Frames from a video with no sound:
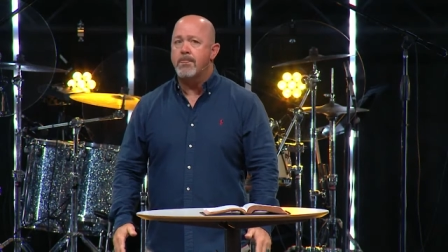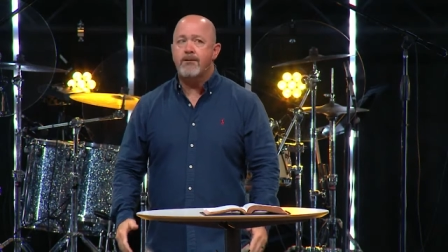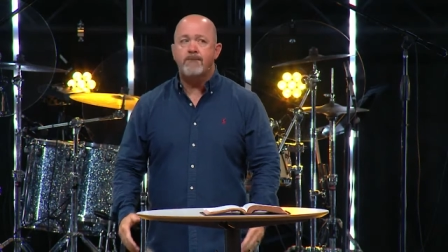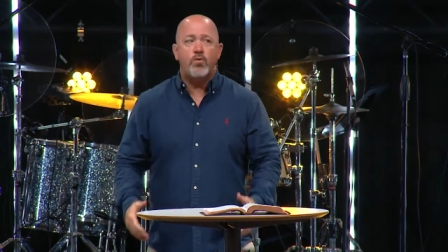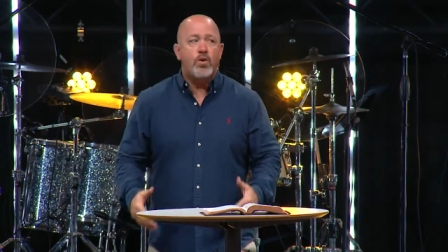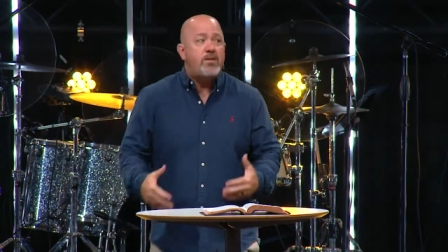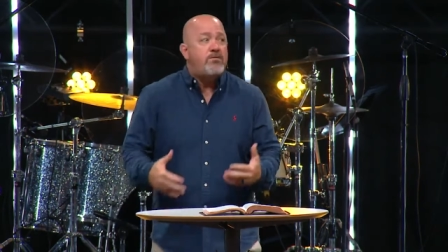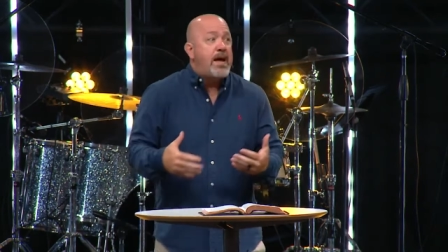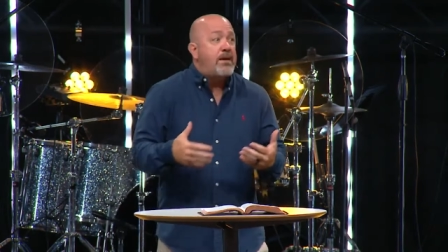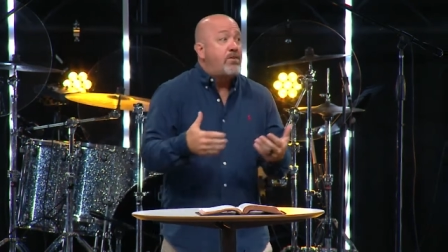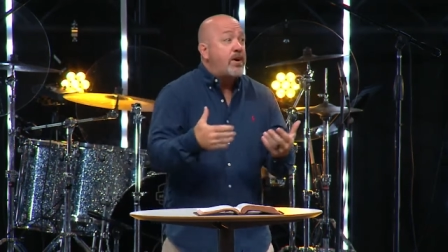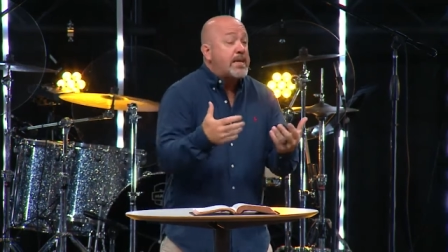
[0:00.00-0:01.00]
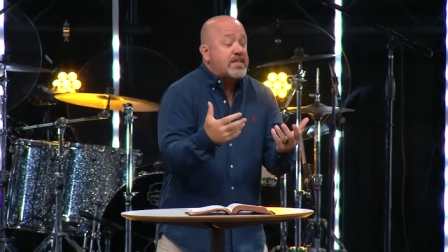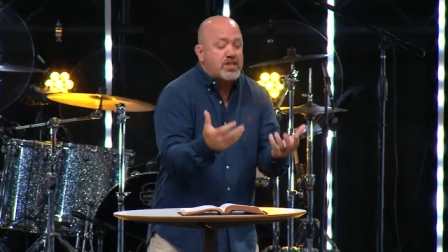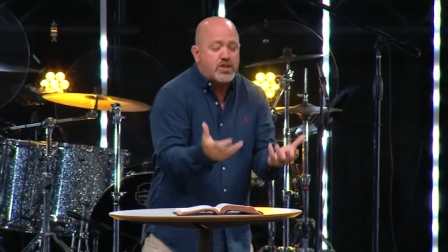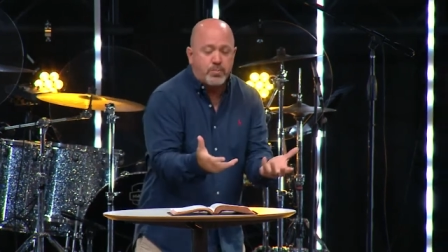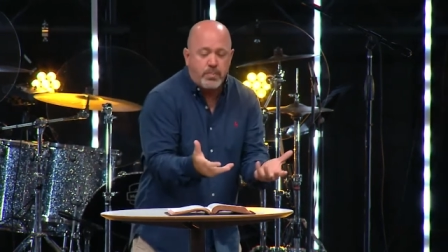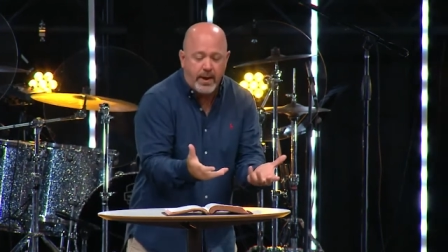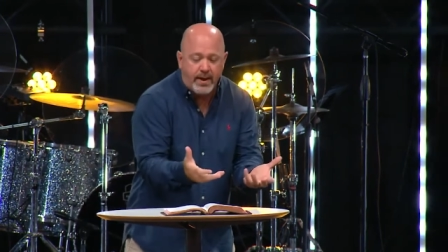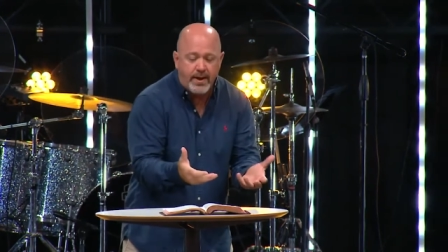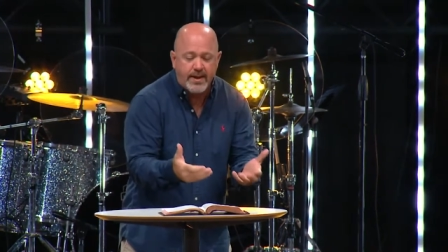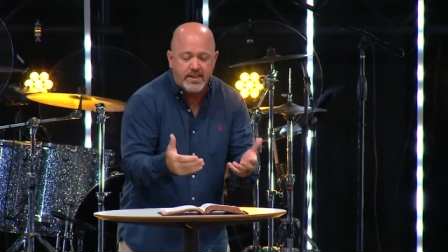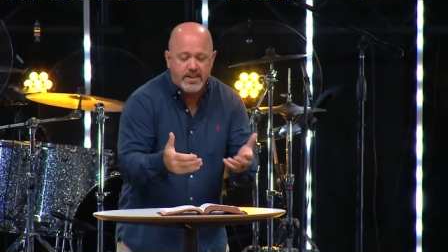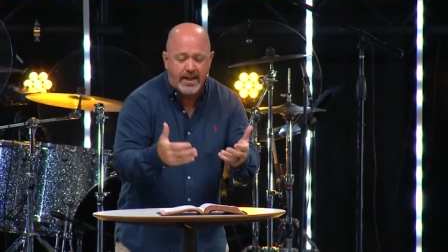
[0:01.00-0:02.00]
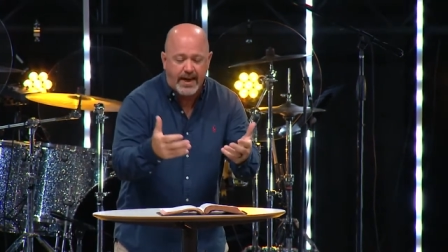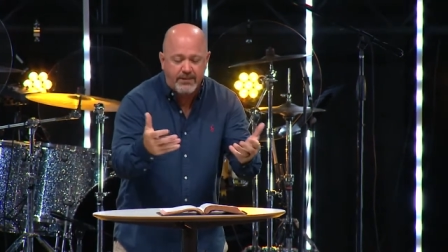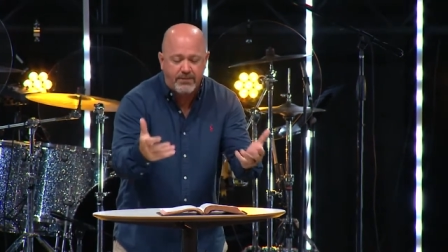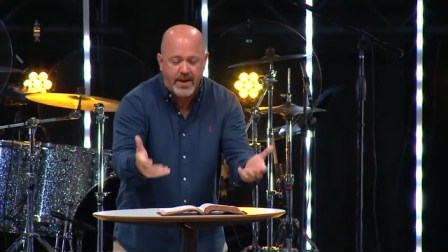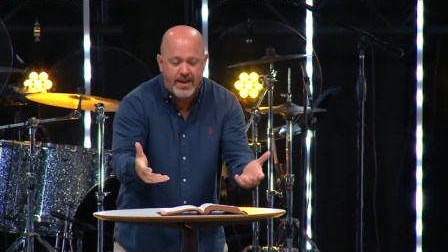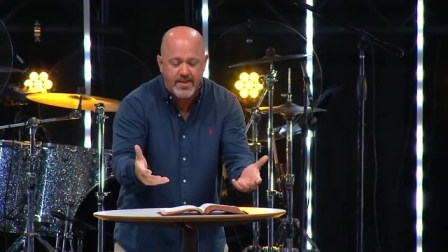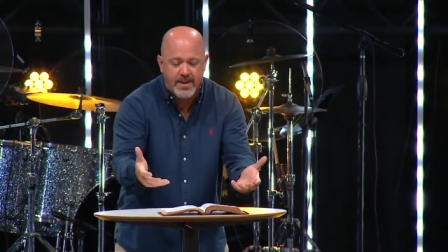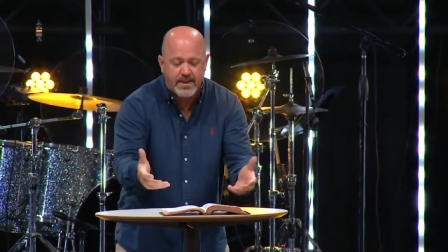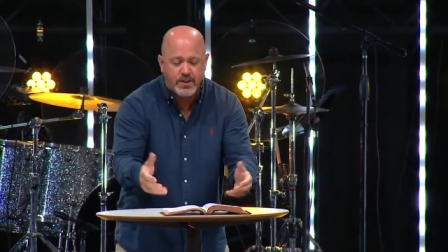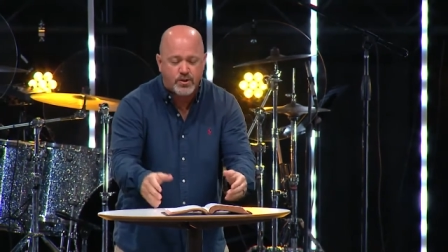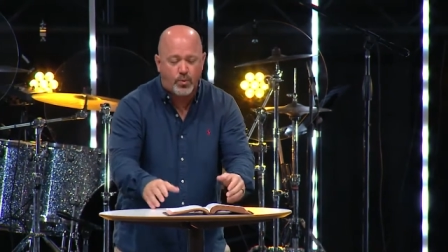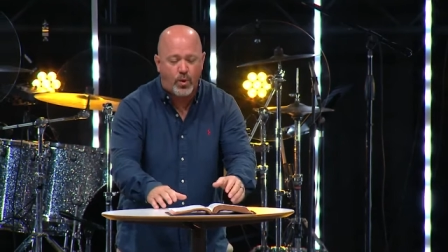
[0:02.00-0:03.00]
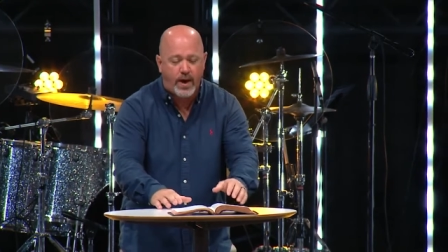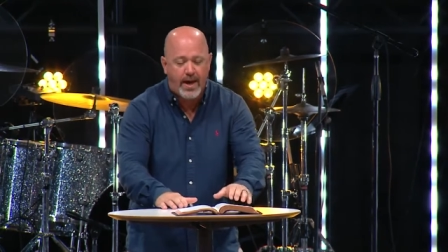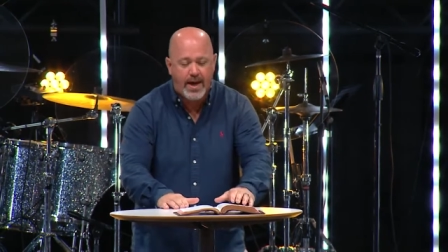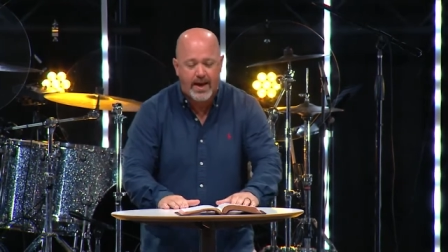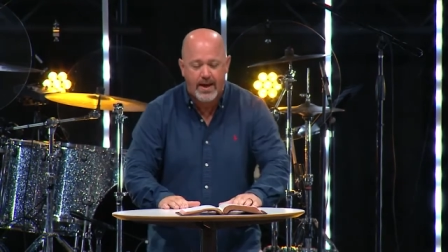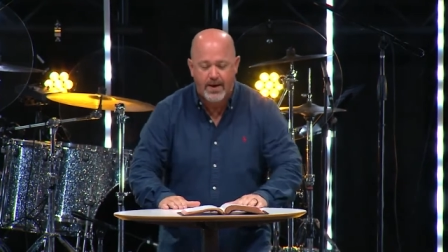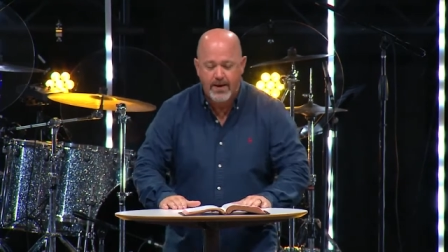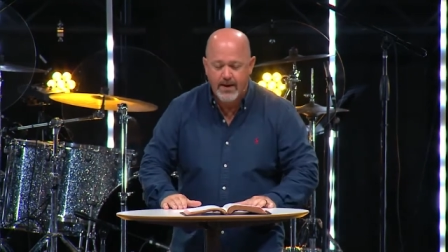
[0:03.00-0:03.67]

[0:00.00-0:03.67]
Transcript: We've never experienced life in this way.